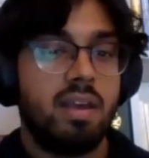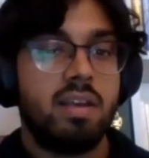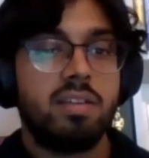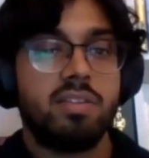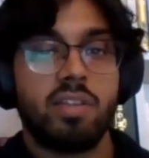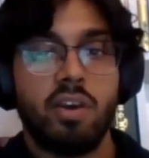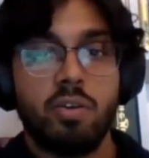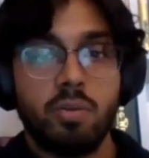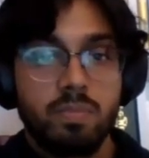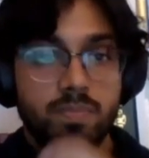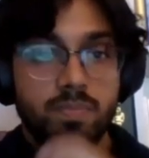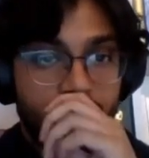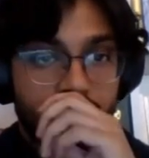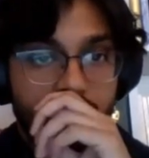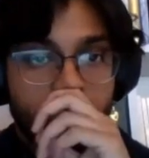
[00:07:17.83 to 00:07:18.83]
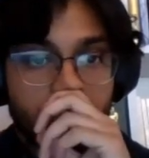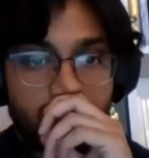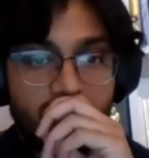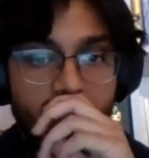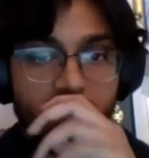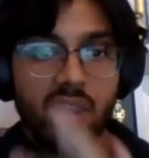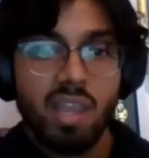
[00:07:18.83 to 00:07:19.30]
So
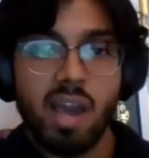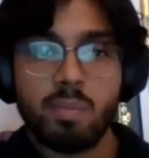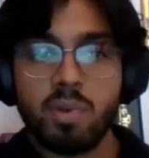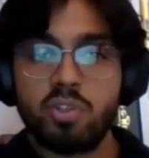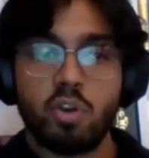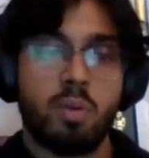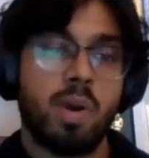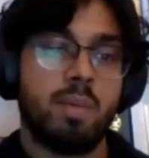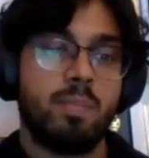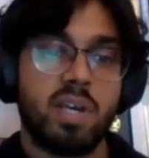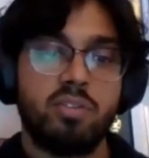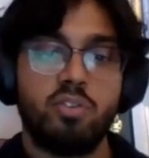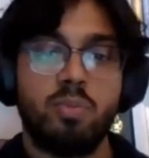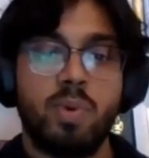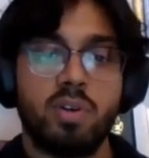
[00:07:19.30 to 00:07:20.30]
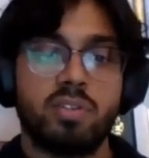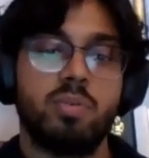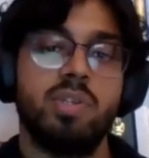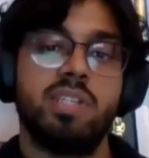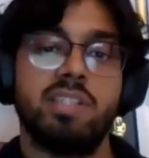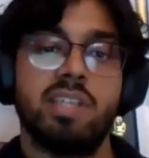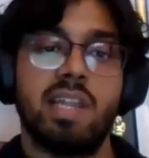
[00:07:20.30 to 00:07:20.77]
I'm going to talk about my toolbox,
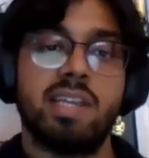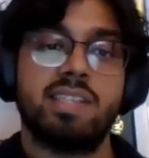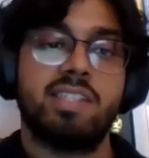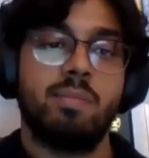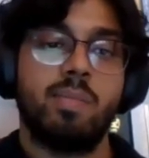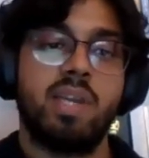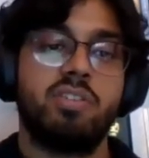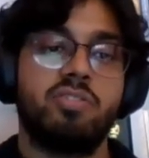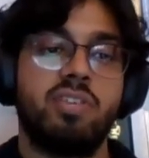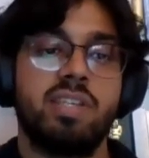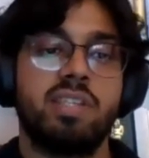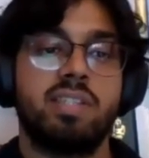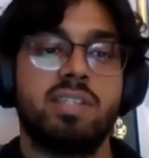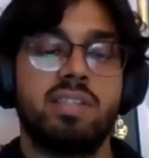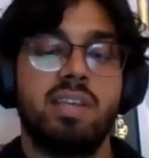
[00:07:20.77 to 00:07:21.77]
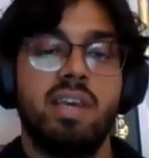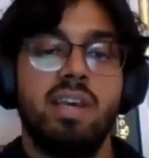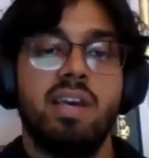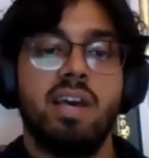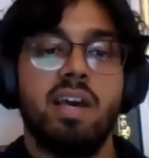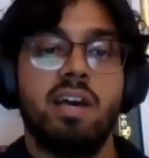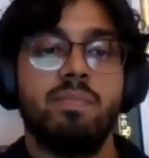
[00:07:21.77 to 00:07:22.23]
which is Elastic Matrix.
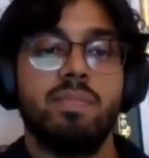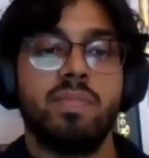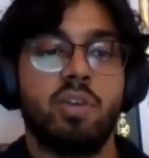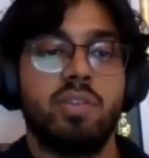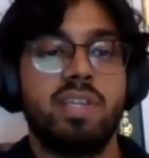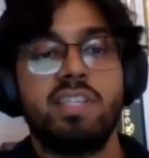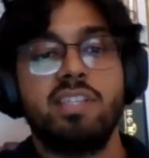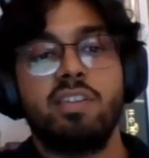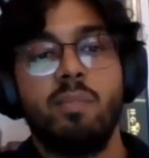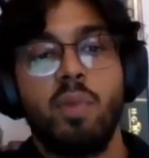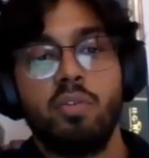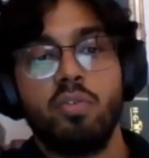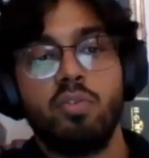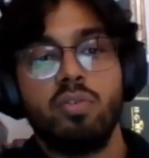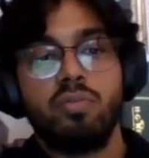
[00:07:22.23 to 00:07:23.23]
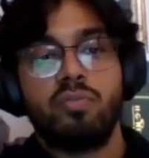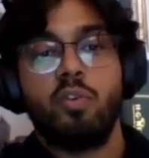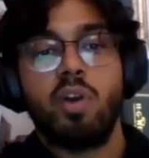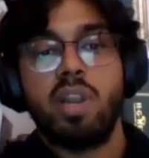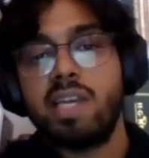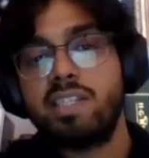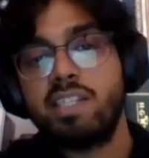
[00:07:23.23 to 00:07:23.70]
So this is a model
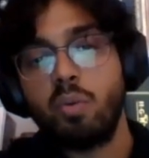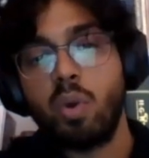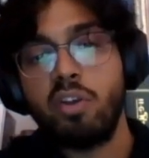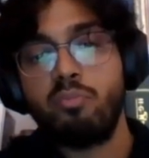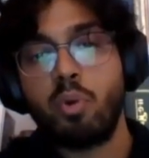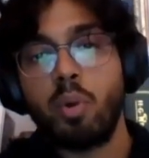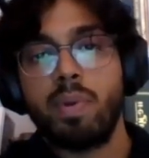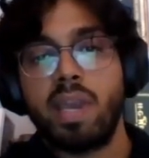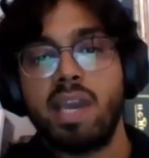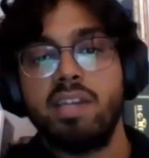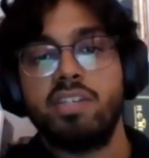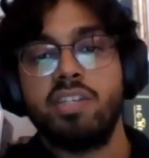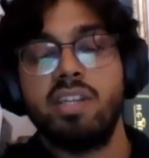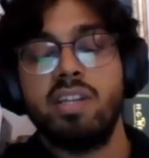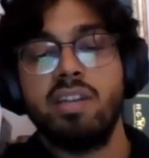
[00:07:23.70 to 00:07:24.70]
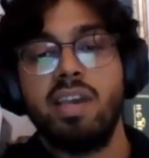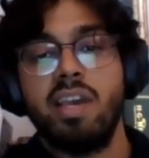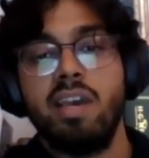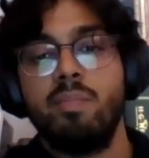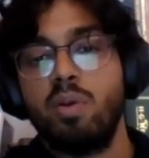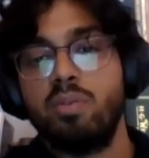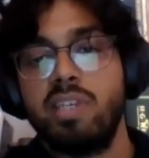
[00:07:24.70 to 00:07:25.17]
for elastic wave propagation
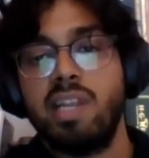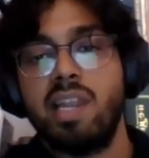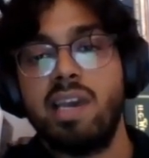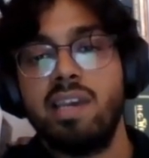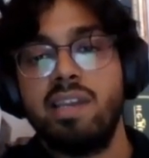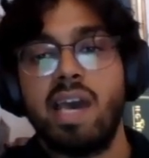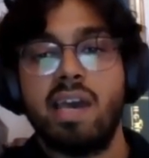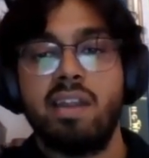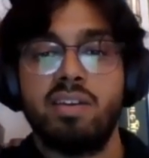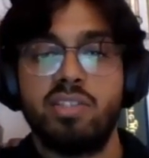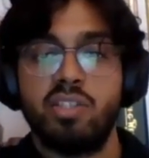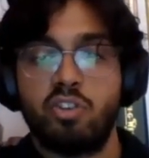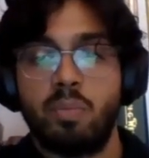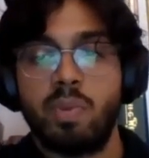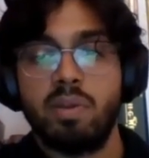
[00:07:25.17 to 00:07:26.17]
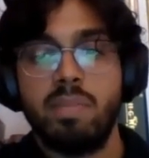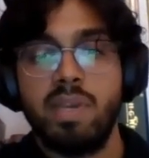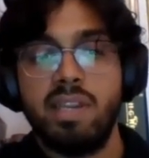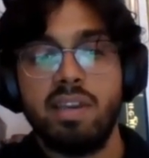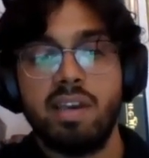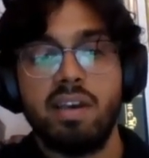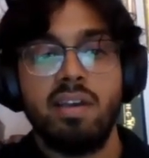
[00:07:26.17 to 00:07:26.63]
in multi-layered anisotropic
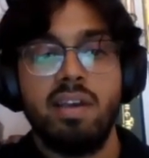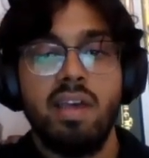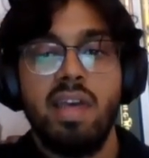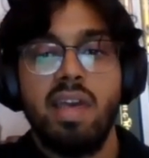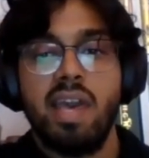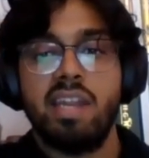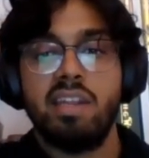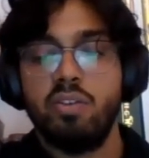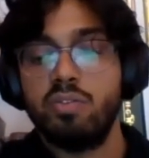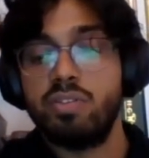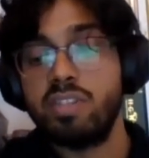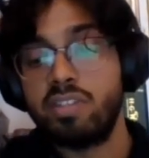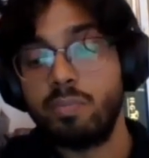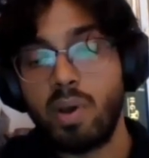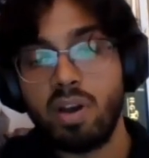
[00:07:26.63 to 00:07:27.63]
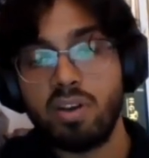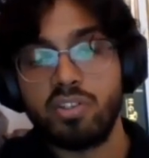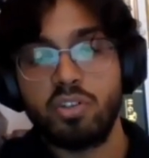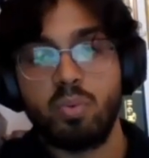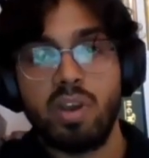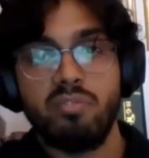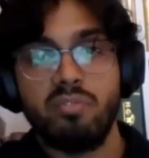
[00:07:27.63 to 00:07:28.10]
media, and it uses the
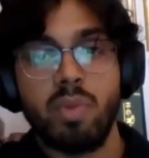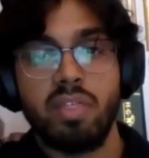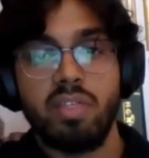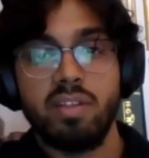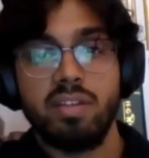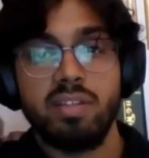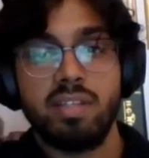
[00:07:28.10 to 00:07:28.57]
partial wave method.